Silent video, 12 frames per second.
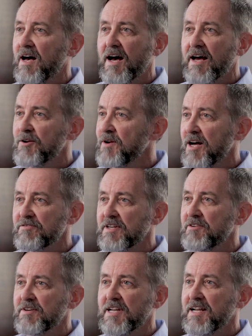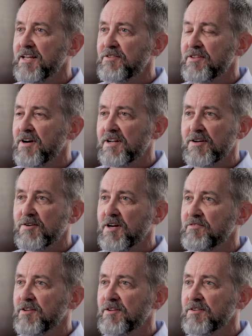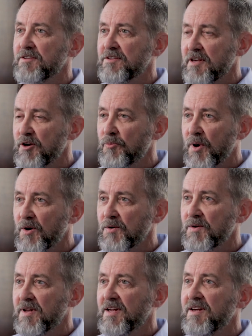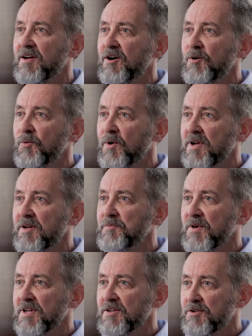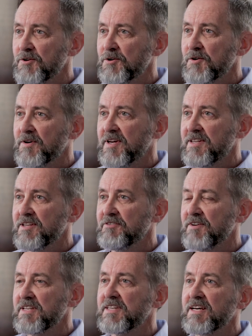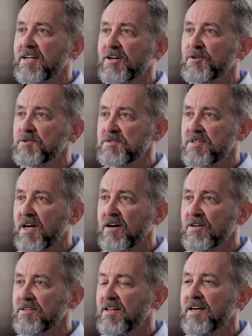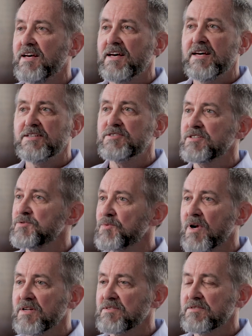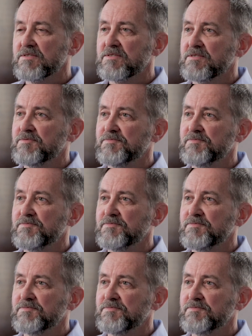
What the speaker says: I don't have to give it any thought. I don't have to think about what I'm going to do in the event that it goes down. It just runs.